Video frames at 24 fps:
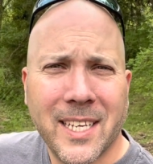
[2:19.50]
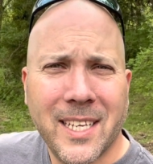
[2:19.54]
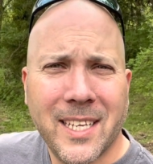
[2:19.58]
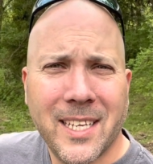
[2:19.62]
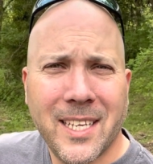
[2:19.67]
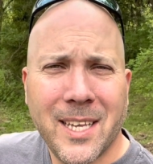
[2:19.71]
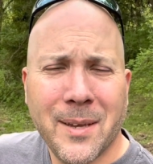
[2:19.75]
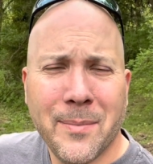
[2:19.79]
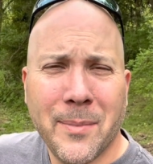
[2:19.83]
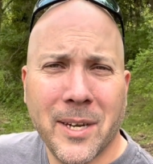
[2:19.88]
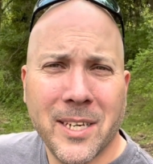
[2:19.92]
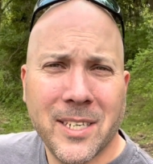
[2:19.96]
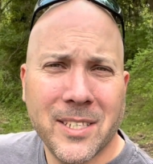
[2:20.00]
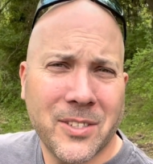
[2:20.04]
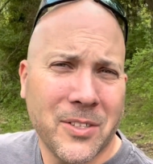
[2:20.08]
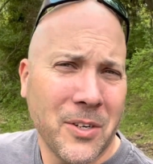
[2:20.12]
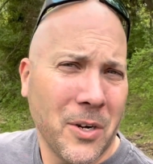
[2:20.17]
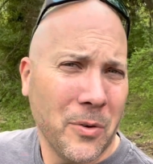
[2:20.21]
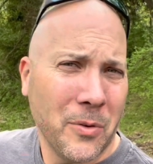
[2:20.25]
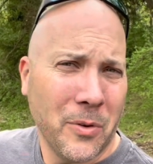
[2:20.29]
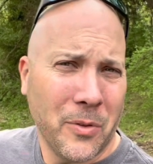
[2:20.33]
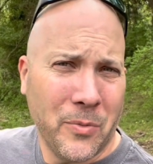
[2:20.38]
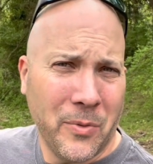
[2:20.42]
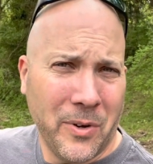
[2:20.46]
You might
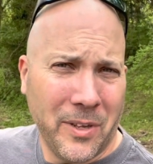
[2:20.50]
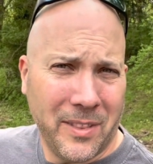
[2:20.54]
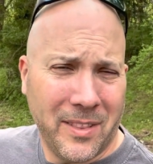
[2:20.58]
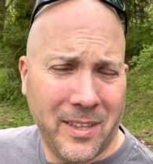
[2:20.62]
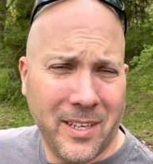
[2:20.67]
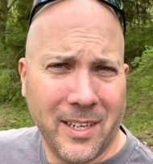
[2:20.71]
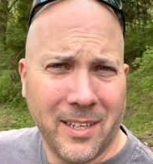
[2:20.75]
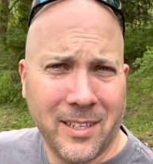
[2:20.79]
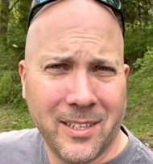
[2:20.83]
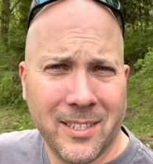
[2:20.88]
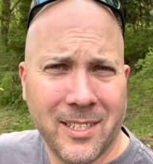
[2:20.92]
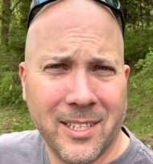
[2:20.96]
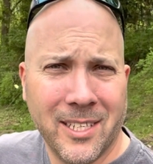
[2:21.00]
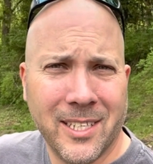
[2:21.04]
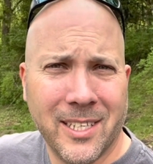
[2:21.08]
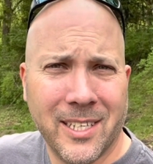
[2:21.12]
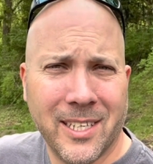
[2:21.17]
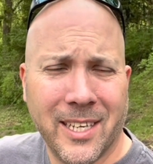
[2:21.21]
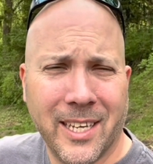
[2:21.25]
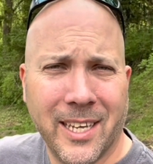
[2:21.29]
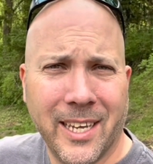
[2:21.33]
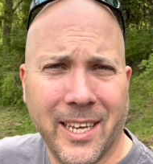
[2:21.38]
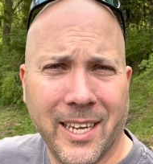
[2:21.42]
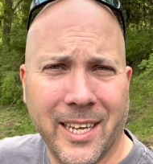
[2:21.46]
start with one thing,
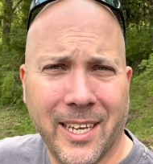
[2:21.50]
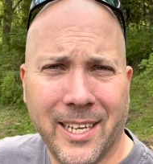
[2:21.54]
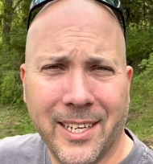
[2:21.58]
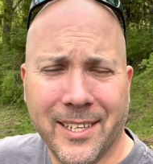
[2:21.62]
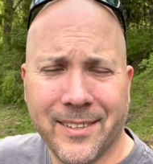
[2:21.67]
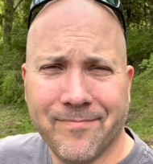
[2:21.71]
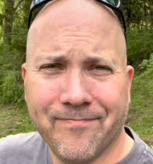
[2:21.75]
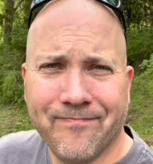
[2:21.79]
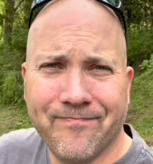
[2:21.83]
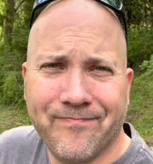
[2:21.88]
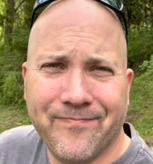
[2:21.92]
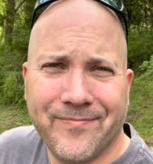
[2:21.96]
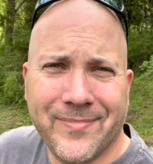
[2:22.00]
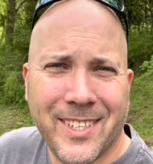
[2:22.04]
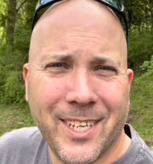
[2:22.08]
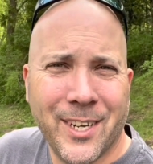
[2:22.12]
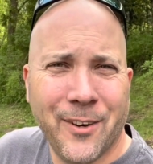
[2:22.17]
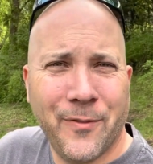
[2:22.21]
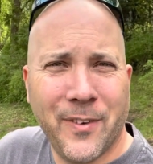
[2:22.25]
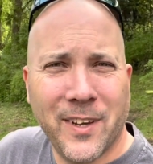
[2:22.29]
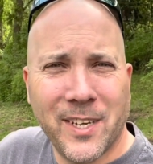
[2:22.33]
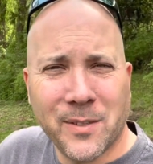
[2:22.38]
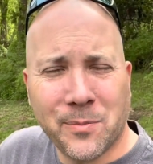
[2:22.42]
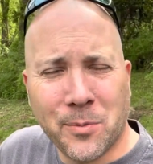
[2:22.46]
and you know,
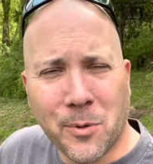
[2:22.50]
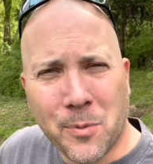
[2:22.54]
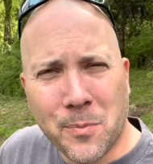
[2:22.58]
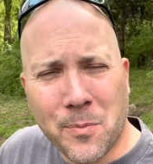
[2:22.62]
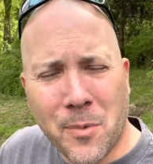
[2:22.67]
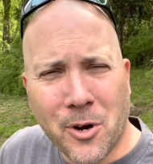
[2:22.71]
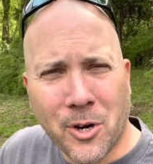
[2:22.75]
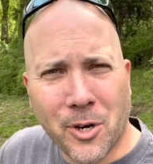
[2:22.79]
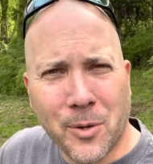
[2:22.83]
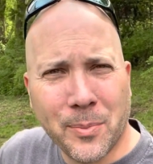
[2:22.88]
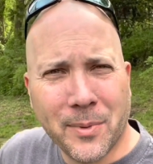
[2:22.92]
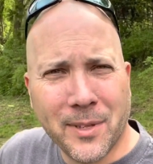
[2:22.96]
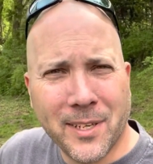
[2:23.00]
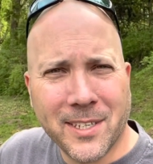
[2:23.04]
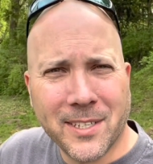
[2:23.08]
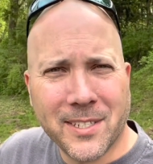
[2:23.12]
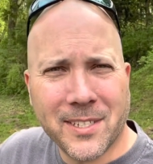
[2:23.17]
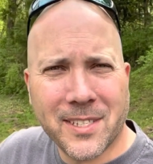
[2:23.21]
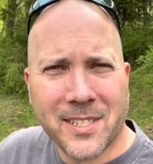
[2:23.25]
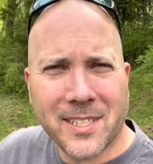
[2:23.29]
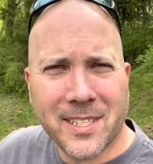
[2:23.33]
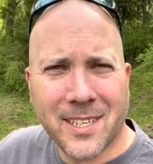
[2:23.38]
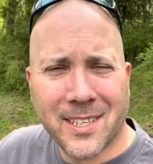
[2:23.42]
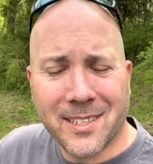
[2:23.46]
Facebook
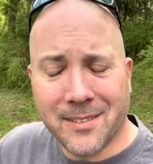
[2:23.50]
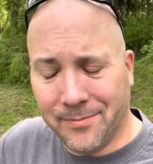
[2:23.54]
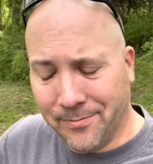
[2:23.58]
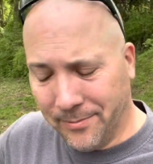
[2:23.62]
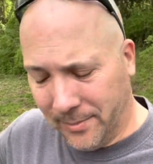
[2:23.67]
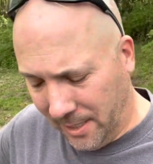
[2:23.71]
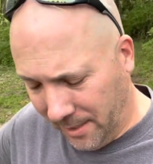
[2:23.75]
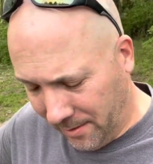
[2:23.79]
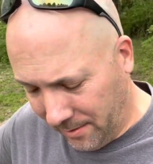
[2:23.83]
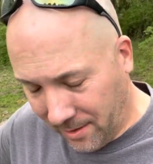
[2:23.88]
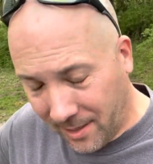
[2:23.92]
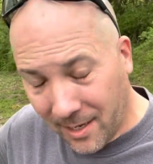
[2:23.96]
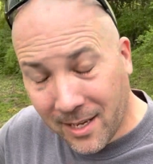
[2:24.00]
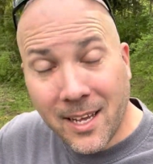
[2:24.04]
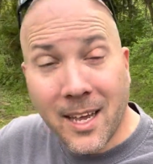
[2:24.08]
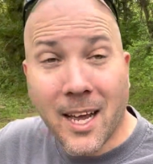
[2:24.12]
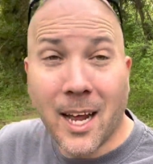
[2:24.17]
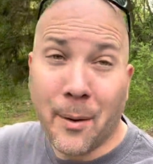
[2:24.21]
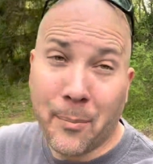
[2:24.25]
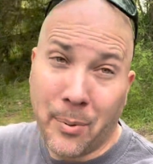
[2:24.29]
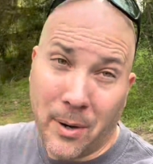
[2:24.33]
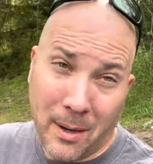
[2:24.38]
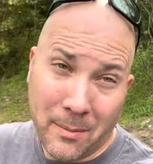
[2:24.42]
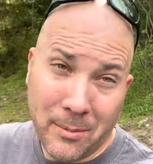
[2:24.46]
Marketplace,
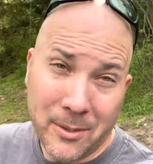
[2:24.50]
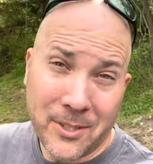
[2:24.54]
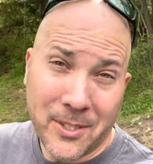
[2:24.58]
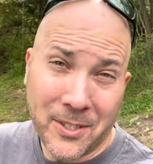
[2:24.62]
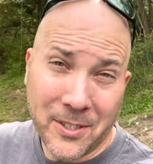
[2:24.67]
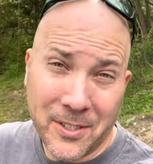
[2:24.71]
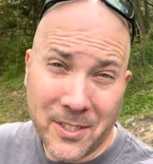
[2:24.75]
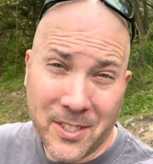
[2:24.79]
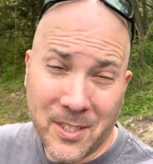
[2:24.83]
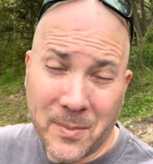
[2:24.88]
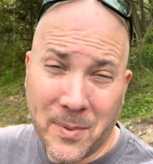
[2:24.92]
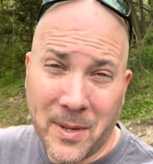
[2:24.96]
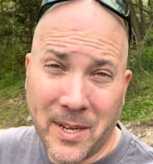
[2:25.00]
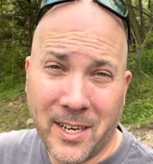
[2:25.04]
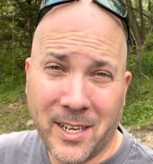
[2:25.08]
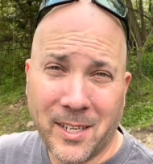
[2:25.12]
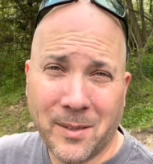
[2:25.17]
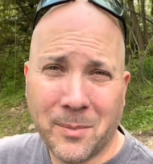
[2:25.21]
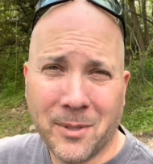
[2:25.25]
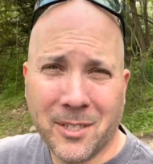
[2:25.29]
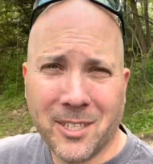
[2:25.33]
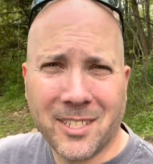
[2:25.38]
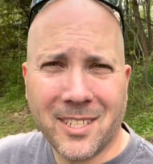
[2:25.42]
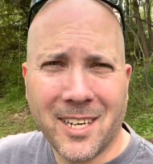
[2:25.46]
I probably shouldn't spend
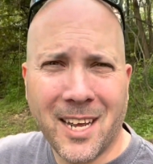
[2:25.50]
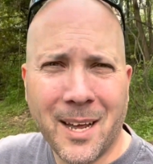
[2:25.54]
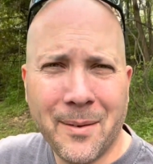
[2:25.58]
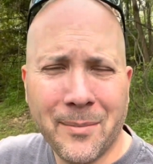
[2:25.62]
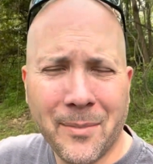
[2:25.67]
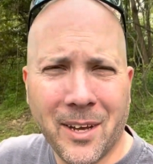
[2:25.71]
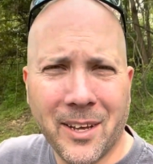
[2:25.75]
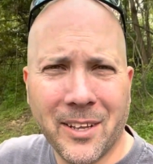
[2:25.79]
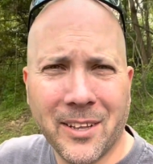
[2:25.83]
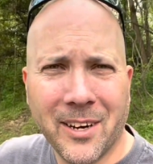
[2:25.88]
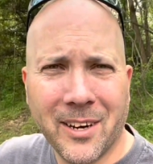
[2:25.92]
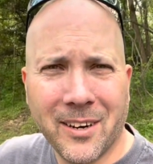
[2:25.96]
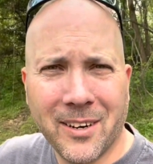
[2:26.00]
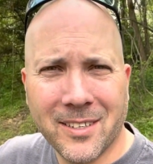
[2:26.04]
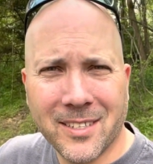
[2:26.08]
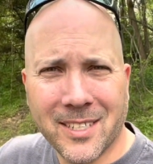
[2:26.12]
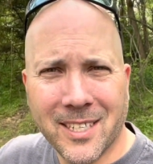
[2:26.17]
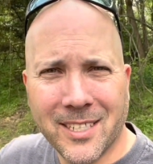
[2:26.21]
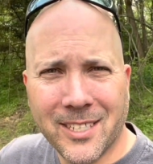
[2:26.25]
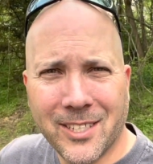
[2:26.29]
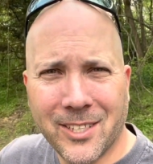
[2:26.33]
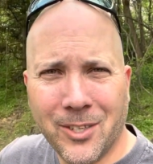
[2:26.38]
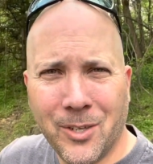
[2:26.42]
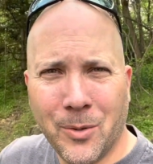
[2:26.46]
as much time on there as
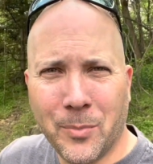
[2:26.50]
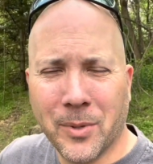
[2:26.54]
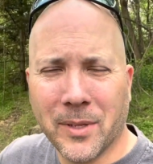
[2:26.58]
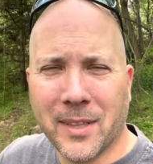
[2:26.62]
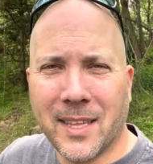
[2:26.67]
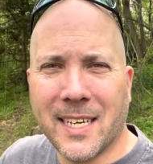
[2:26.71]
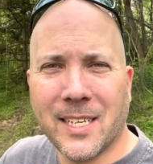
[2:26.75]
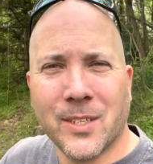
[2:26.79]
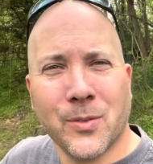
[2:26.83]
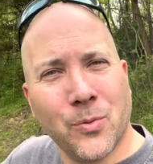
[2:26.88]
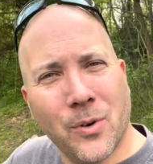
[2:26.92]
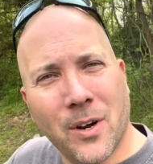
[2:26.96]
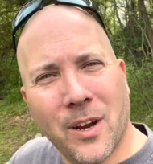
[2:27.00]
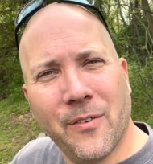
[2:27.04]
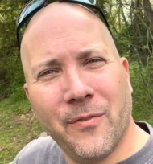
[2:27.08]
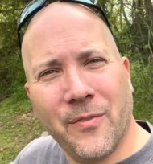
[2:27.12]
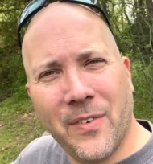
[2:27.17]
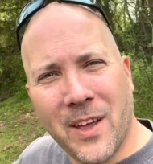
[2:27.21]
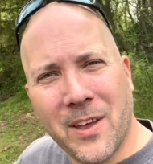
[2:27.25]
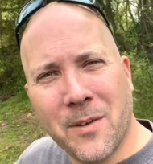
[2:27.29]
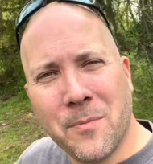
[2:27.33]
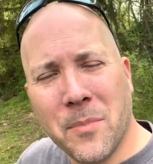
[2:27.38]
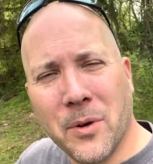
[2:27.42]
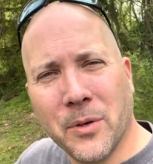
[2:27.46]
I do, but that's where I
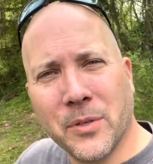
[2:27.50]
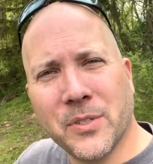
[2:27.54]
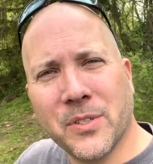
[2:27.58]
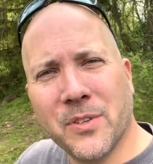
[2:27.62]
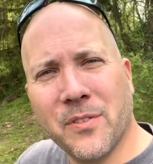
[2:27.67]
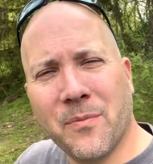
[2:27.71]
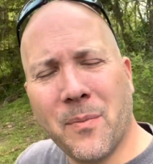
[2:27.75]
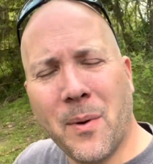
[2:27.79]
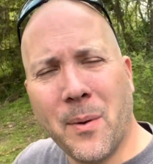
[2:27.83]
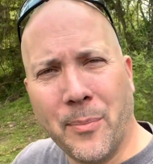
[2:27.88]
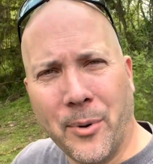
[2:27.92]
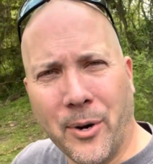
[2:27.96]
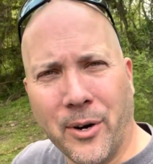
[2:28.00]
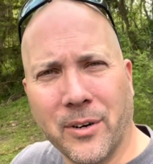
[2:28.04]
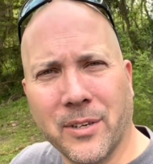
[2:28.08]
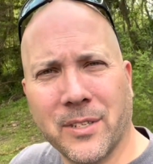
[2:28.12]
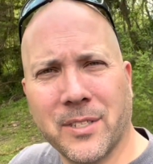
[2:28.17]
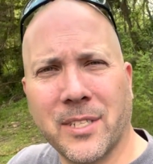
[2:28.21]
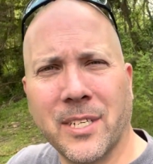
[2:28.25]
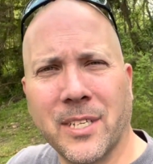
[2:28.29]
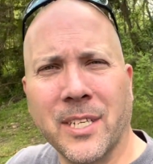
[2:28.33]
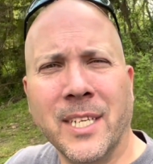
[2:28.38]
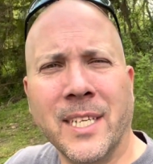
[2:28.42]
found most of my parts.